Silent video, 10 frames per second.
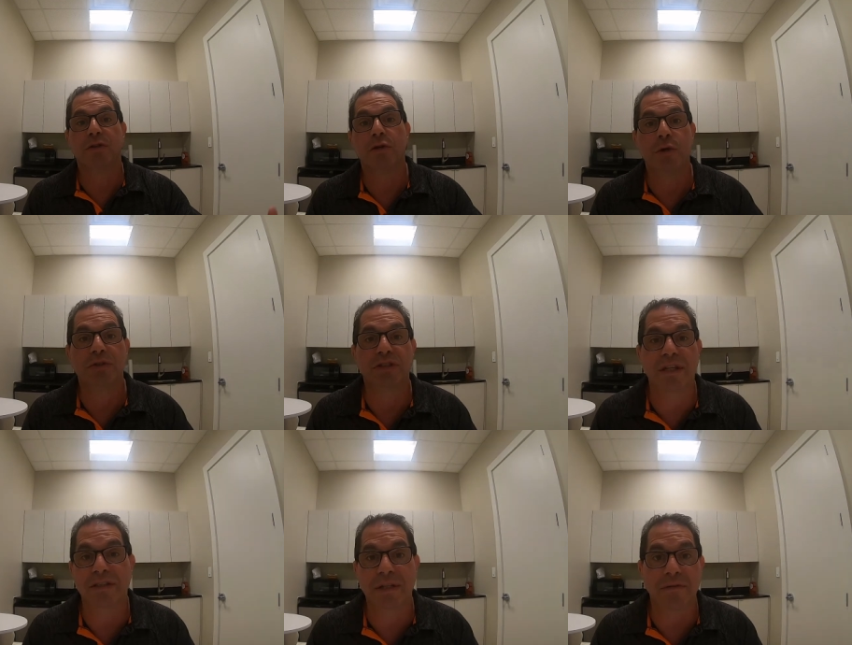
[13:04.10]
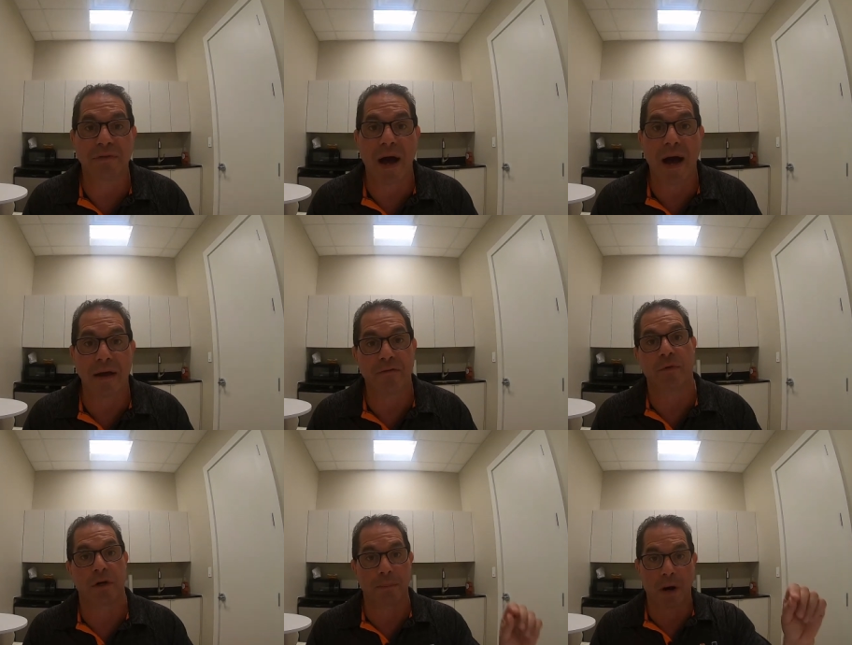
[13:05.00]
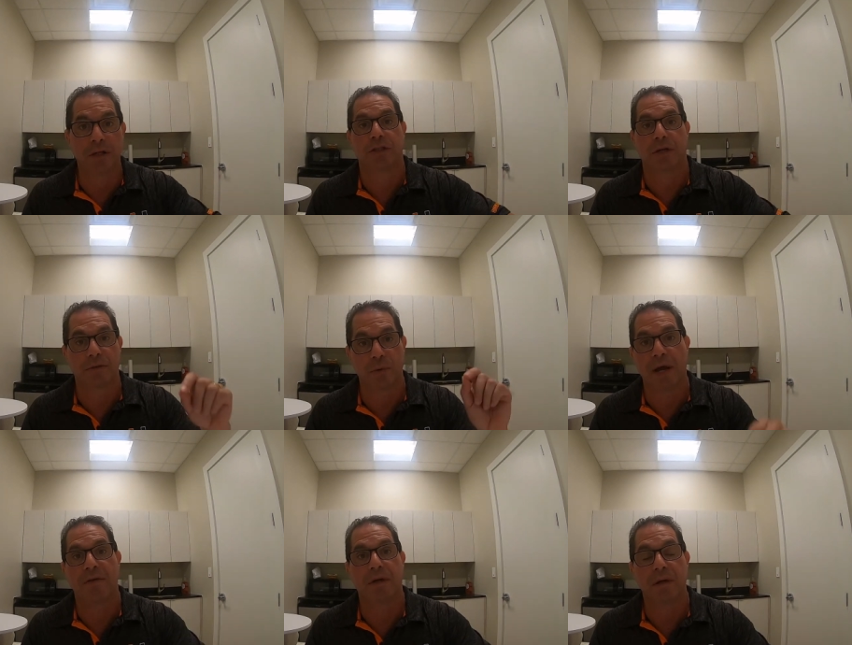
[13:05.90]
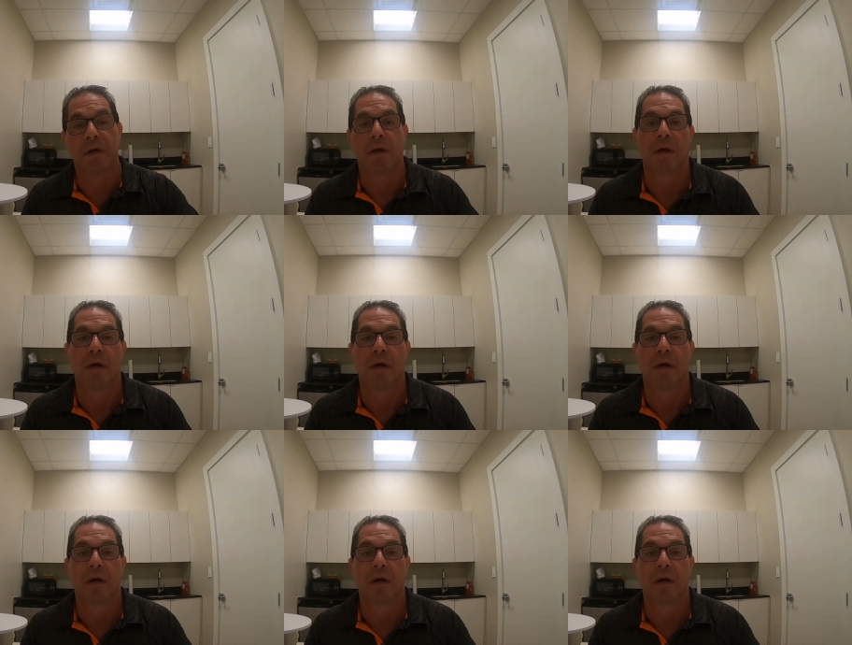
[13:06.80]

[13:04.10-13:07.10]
who use 65 when they're punching through heavy